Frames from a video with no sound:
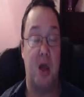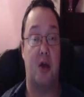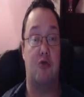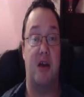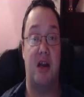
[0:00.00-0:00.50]

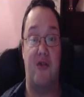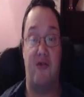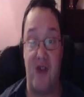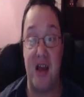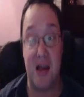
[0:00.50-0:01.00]
agreed, I
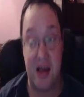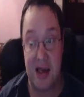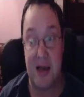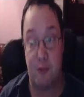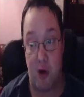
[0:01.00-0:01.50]
think
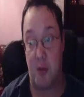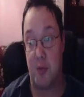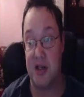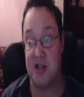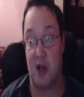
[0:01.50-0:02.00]
he
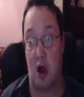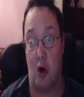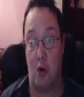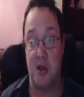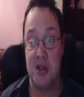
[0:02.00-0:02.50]
probably
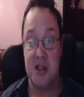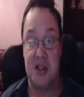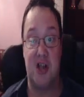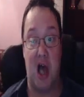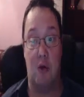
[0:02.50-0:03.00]
sold
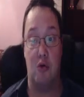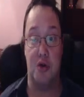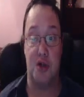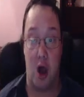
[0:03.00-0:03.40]
Star Wars